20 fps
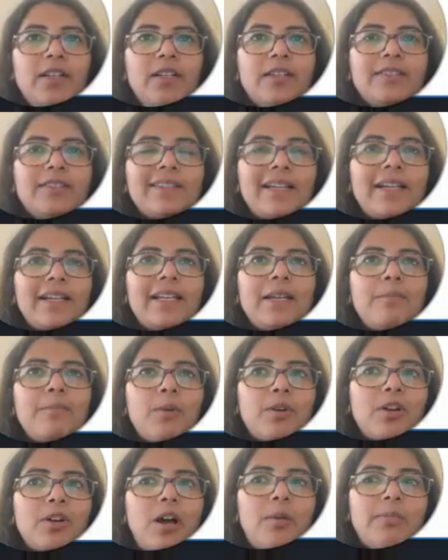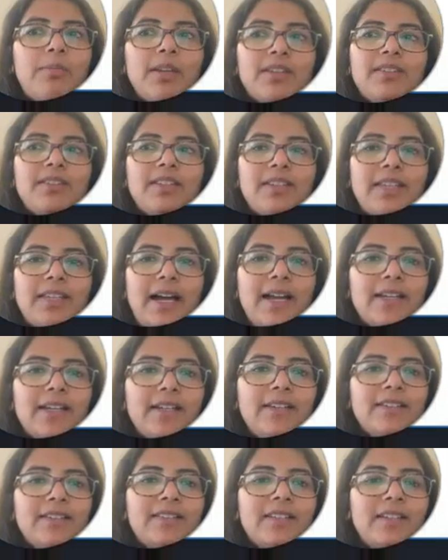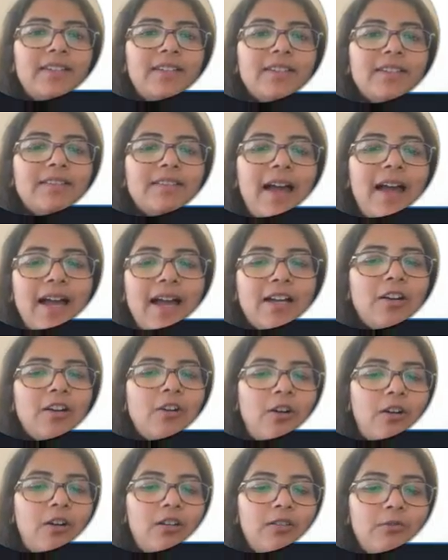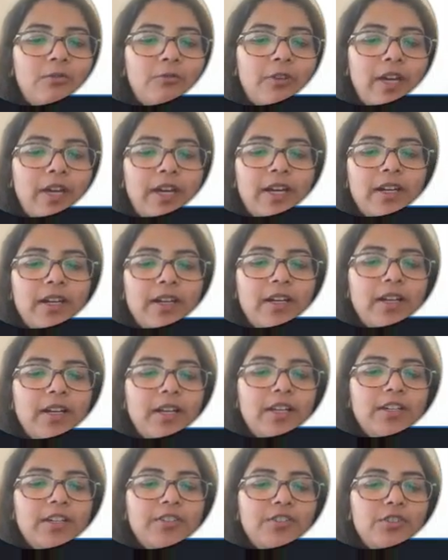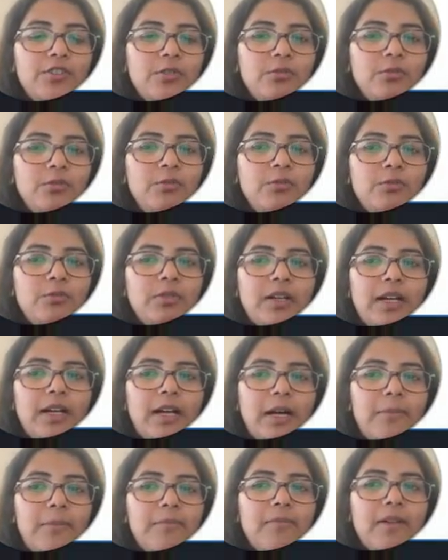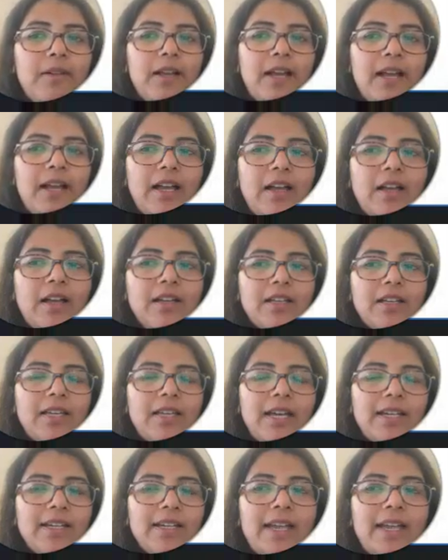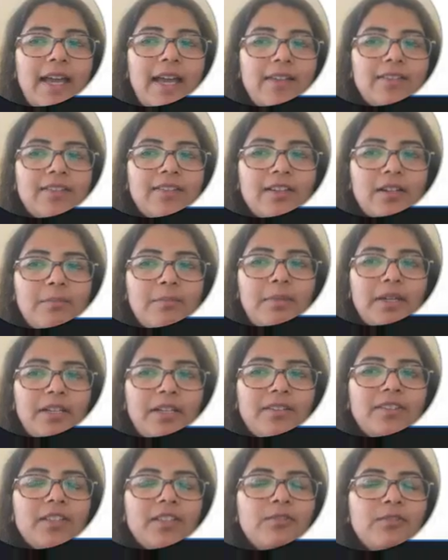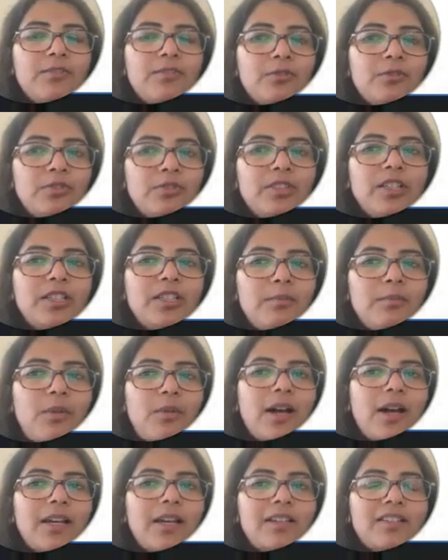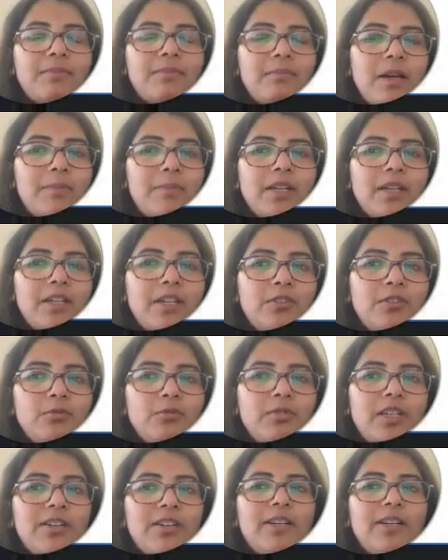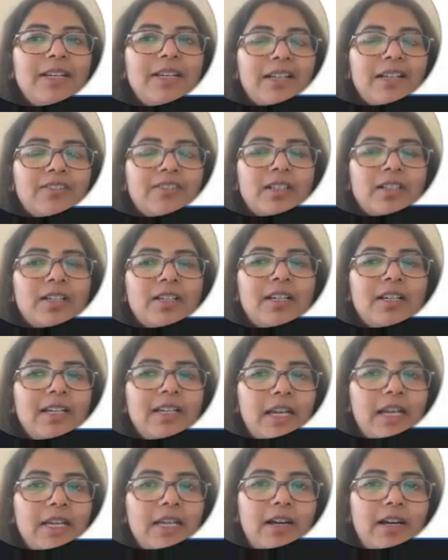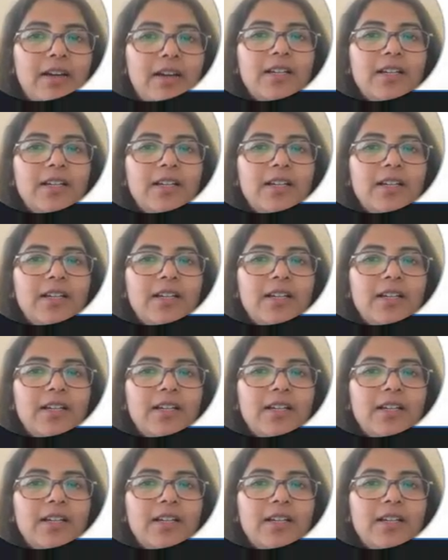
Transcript: Slightly more complex than that is a RAG call, where you get an answer, but instead of using the model's memory, you give it external data